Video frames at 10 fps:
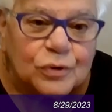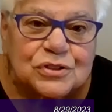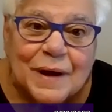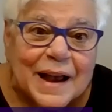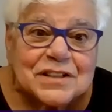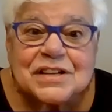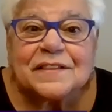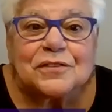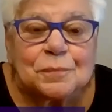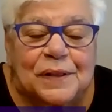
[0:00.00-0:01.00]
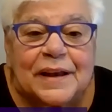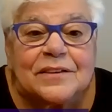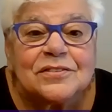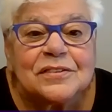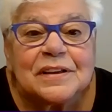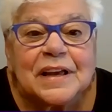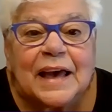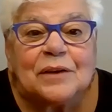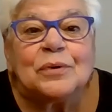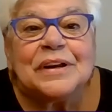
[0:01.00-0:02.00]
we're trashing this place
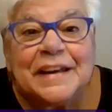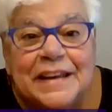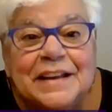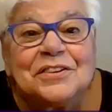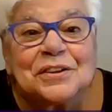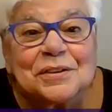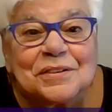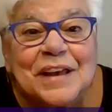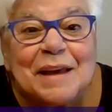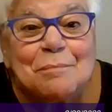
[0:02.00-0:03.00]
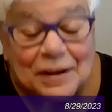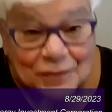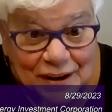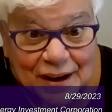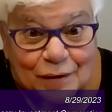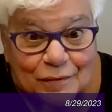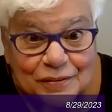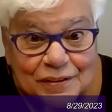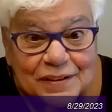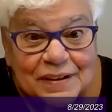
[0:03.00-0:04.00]
and we need to take better care
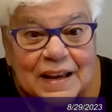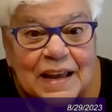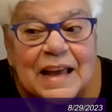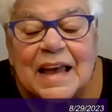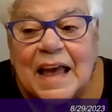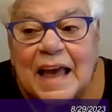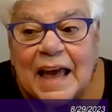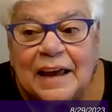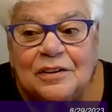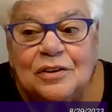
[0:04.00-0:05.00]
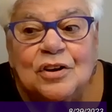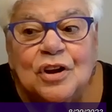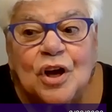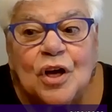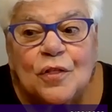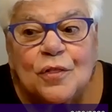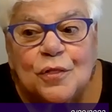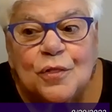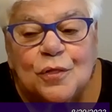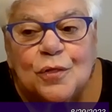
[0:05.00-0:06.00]
of it. And
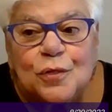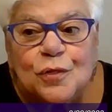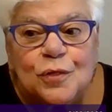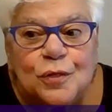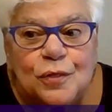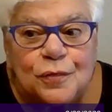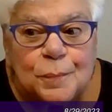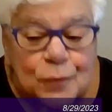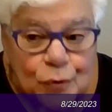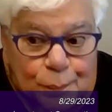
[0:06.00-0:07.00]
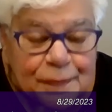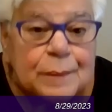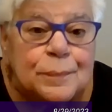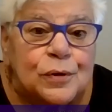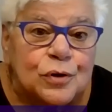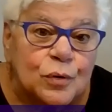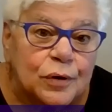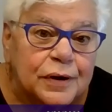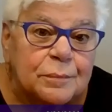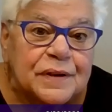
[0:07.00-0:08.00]
the people
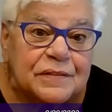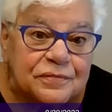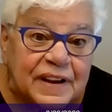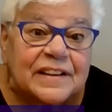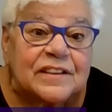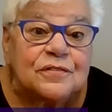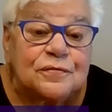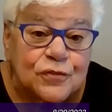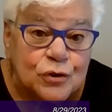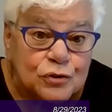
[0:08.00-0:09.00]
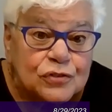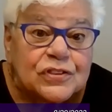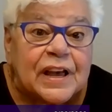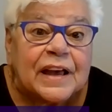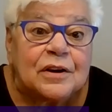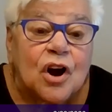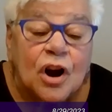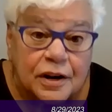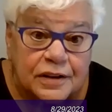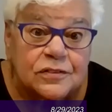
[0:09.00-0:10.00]
who are going to be affected first and
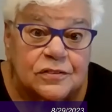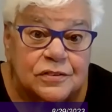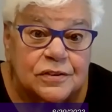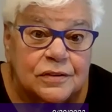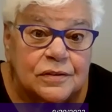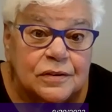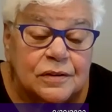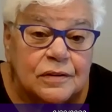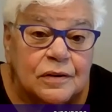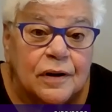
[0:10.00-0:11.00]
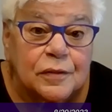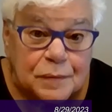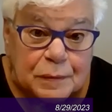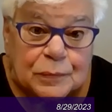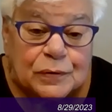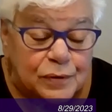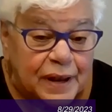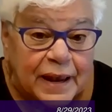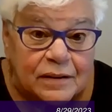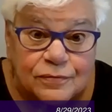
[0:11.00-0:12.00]
hardest are the people who
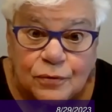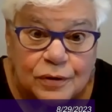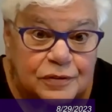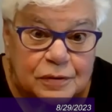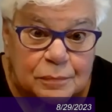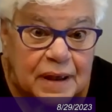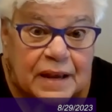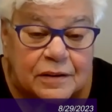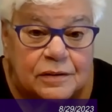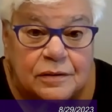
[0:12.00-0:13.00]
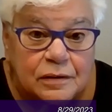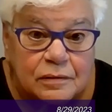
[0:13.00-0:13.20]
can't afford to make